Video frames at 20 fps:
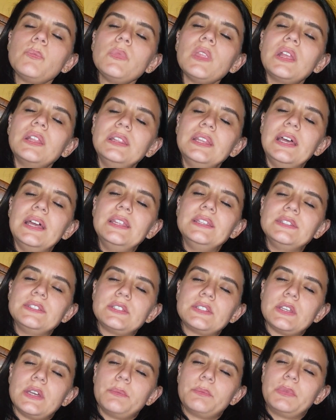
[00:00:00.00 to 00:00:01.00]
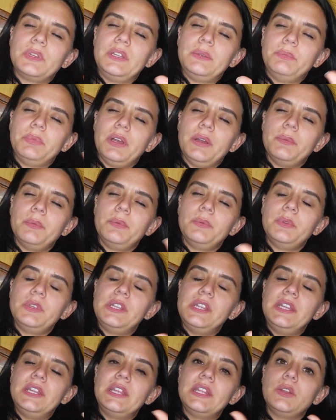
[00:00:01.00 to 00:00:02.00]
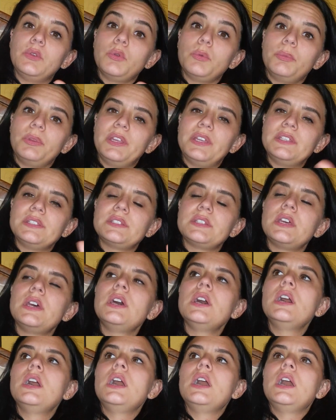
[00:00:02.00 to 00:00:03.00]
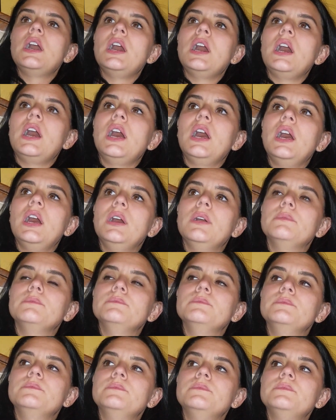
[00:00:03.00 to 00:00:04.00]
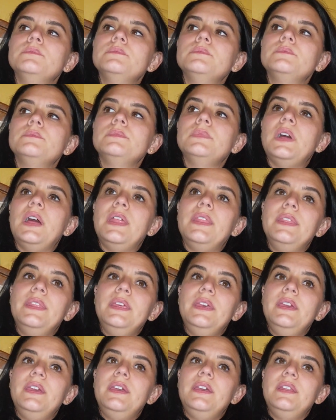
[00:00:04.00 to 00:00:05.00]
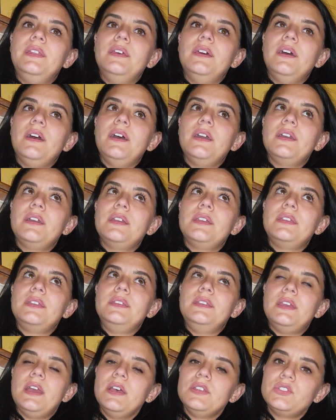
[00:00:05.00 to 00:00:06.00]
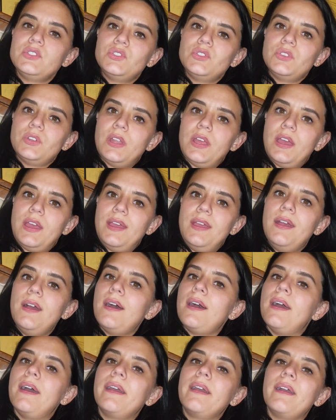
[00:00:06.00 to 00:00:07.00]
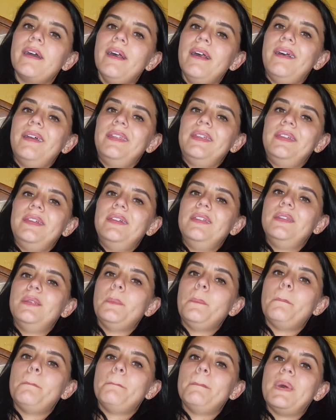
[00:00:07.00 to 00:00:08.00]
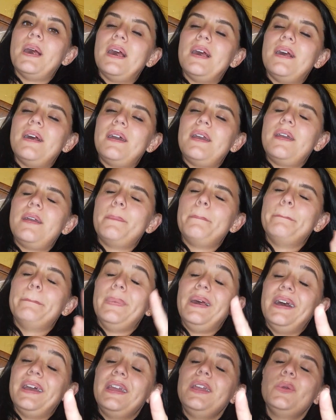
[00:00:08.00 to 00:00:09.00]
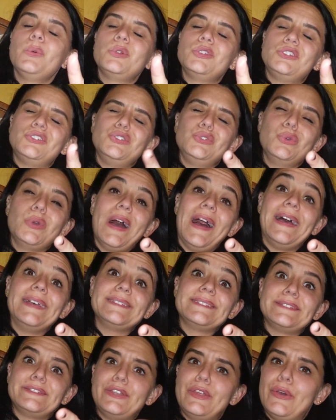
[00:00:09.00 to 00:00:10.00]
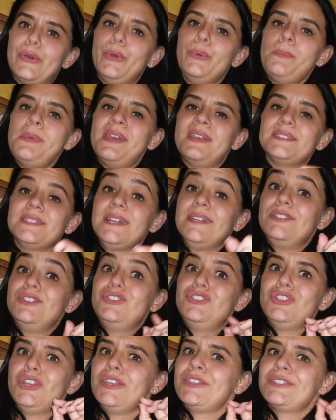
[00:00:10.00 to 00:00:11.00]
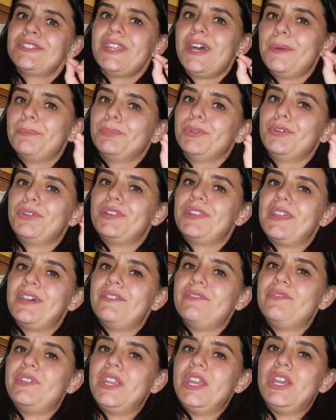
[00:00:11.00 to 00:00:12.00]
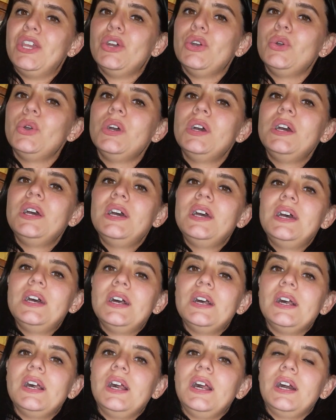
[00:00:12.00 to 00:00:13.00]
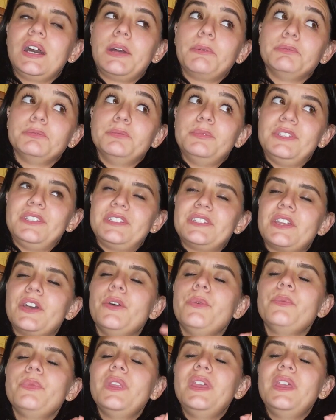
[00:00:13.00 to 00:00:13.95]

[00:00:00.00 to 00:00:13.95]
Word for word: lens, so I'm going to probably need to get it replaced. Um, and then yesterday I got in my mic, which you guys know because I just uploaded that video uh, a couple minutes ago.